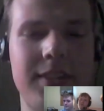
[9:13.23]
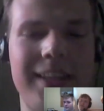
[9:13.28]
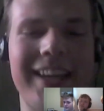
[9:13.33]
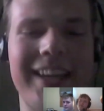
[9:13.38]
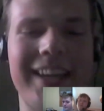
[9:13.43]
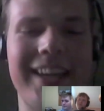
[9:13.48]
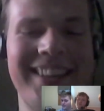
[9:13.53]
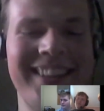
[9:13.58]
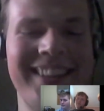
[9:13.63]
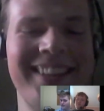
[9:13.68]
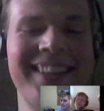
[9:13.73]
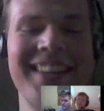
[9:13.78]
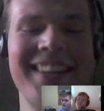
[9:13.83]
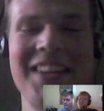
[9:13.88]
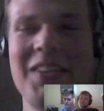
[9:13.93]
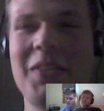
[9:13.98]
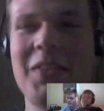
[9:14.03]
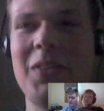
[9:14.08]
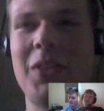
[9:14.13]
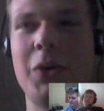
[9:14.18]
Yeah,
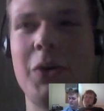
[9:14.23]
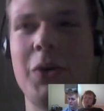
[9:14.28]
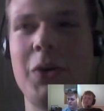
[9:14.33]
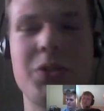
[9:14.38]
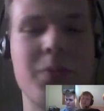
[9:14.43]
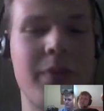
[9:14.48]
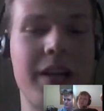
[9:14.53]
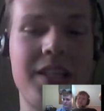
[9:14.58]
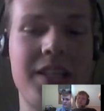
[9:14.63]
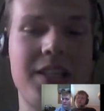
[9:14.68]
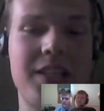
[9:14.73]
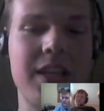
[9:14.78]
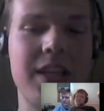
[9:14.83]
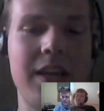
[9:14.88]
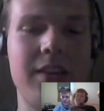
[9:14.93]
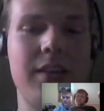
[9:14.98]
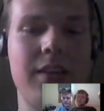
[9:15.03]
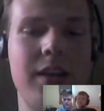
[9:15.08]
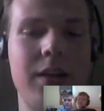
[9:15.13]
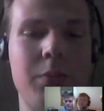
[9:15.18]
those might
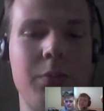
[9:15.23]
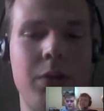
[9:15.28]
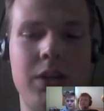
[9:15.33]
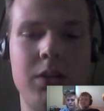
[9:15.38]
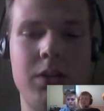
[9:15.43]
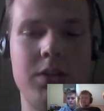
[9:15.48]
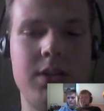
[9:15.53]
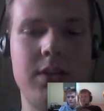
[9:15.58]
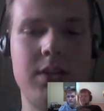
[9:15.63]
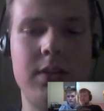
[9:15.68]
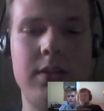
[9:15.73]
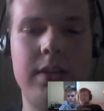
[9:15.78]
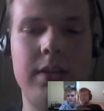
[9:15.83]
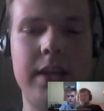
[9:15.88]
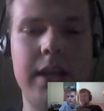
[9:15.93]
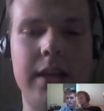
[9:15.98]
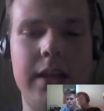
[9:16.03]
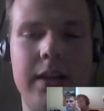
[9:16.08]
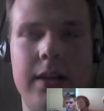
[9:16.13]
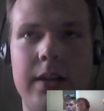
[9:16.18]
stay there because
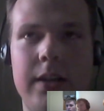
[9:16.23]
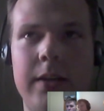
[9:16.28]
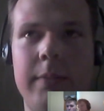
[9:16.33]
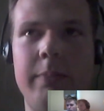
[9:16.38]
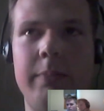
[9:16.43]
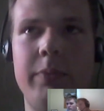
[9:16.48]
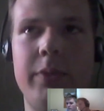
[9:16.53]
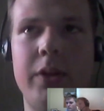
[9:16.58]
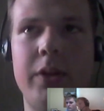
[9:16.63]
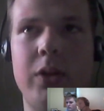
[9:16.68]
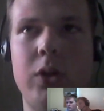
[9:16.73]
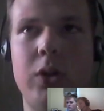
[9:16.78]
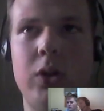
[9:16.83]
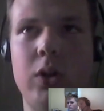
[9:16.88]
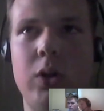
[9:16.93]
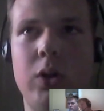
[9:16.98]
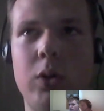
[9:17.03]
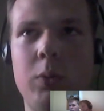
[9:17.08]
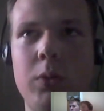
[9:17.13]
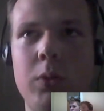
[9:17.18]
they are
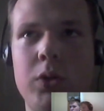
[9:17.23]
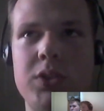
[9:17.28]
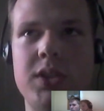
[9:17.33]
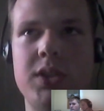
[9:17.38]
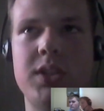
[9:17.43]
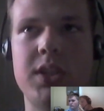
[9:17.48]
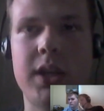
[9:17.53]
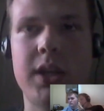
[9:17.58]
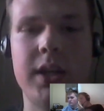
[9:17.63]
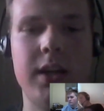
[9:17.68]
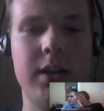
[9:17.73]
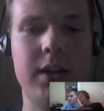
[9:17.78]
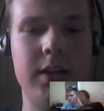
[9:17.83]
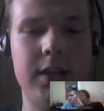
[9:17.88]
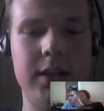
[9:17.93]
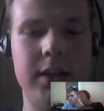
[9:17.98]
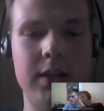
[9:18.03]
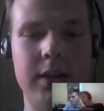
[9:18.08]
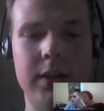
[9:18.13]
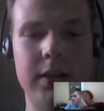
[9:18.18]
almost
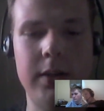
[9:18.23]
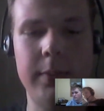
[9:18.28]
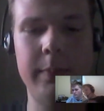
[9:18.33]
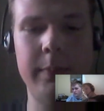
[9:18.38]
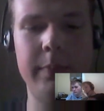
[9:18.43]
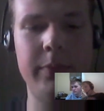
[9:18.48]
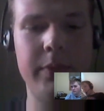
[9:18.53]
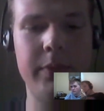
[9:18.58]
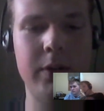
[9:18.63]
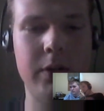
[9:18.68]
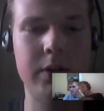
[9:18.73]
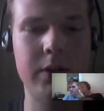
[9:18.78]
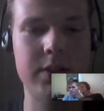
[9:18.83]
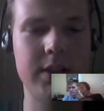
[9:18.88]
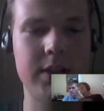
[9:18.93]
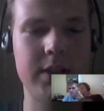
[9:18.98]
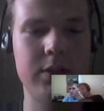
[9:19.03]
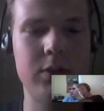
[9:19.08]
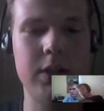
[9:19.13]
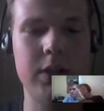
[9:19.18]
entirely
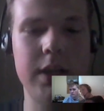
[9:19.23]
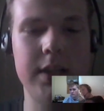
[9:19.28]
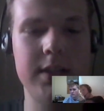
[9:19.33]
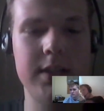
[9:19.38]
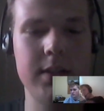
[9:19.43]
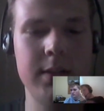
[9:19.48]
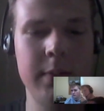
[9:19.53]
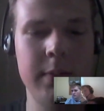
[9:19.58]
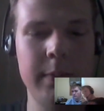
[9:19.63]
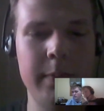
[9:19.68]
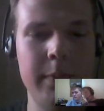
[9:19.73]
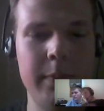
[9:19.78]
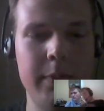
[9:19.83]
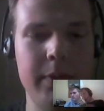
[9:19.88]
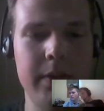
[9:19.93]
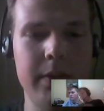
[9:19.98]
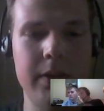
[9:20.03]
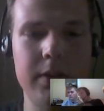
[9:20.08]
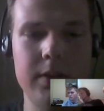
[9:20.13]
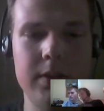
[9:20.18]
Oxide related.
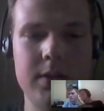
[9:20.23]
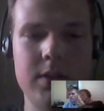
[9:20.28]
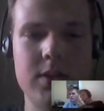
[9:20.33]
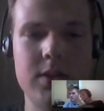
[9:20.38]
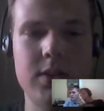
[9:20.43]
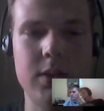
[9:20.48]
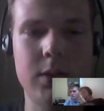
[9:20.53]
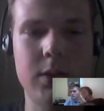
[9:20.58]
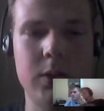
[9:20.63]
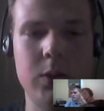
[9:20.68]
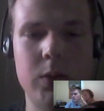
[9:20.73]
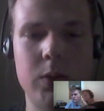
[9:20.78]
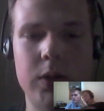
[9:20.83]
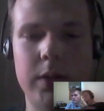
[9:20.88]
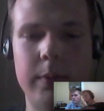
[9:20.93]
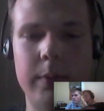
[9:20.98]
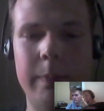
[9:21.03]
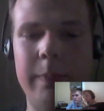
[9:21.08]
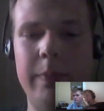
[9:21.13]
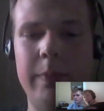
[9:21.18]

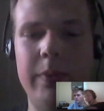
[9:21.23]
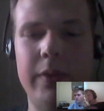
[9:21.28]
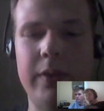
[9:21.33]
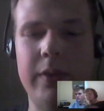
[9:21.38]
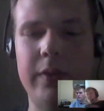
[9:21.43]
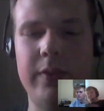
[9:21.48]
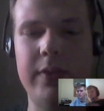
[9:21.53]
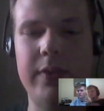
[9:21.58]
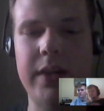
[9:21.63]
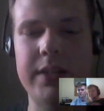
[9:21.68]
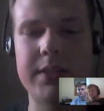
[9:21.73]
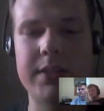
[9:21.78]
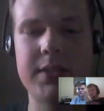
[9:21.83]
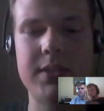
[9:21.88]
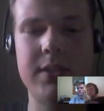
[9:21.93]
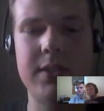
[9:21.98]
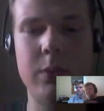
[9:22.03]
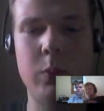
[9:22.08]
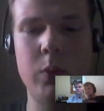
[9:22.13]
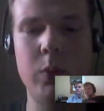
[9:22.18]
So
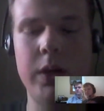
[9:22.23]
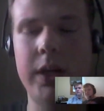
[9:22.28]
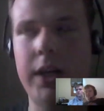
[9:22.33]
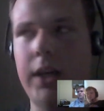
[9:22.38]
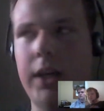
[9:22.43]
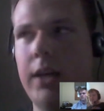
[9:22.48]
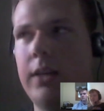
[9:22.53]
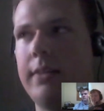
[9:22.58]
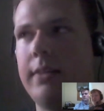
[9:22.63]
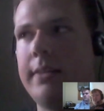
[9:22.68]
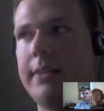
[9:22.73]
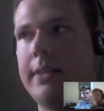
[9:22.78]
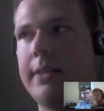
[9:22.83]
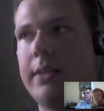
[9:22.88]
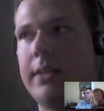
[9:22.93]
that's the way